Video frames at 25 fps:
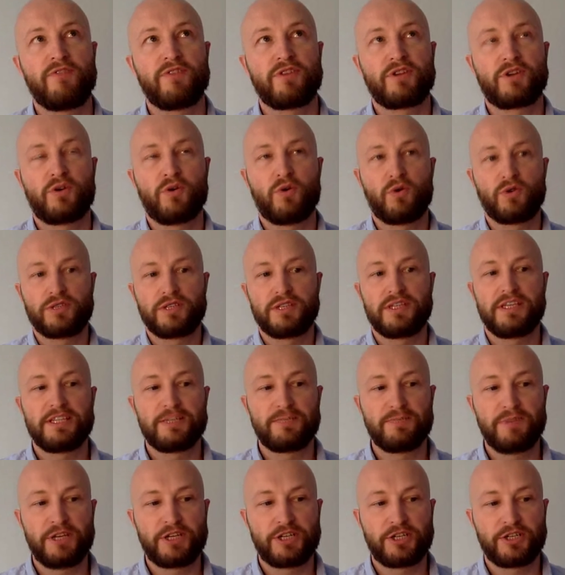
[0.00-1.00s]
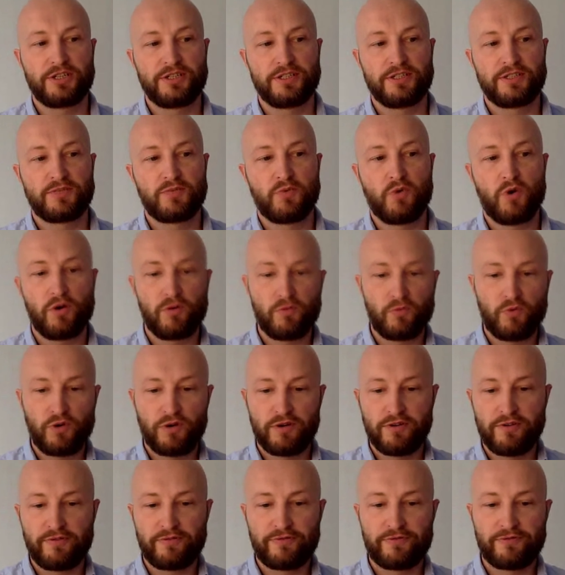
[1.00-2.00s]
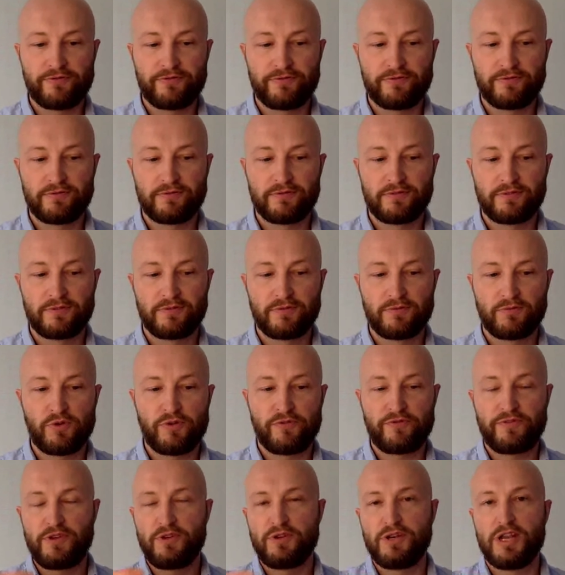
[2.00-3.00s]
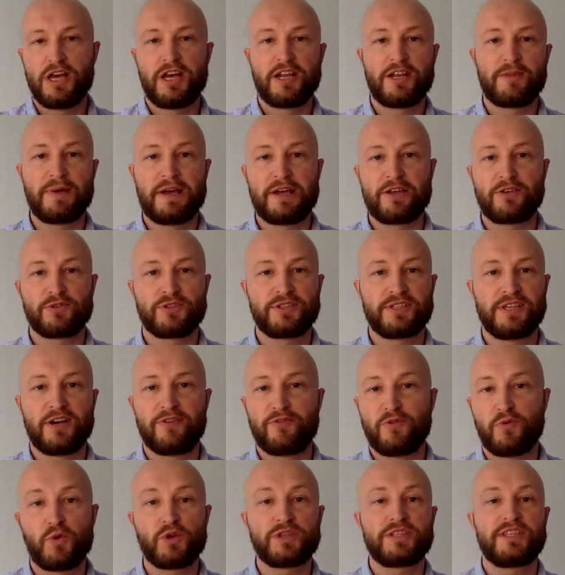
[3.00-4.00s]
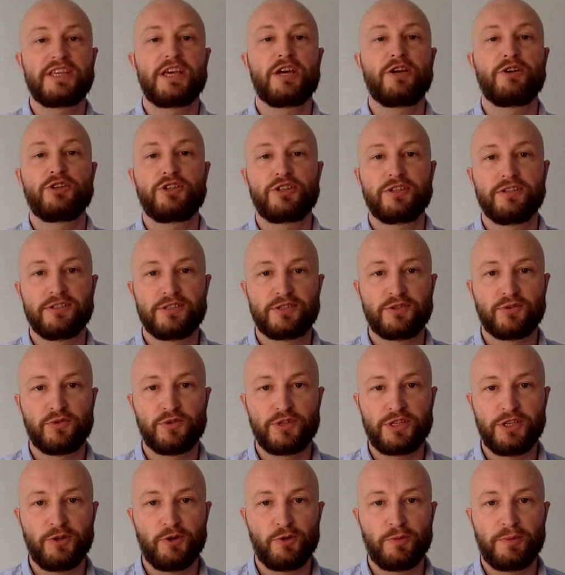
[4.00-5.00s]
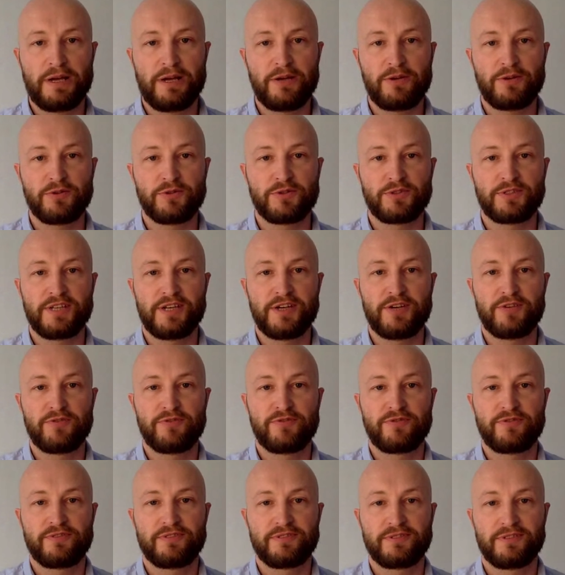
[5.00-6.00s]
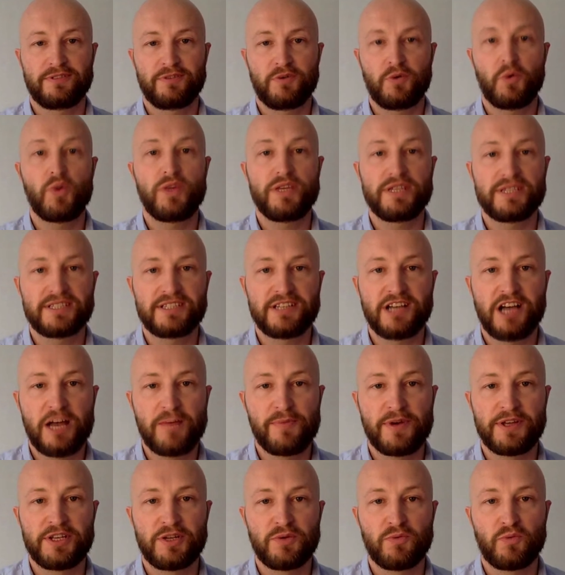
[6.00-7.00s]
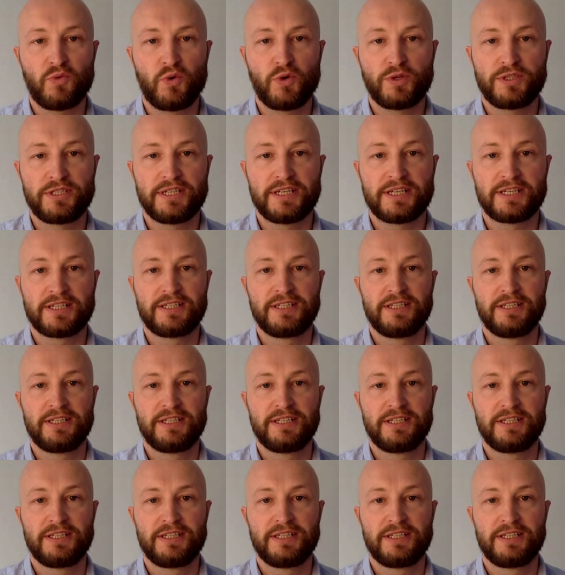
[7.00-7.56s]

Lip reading: the course of these missions, what have you learned about yourself, or what's the ocean taught you about yourself? All this time underwater.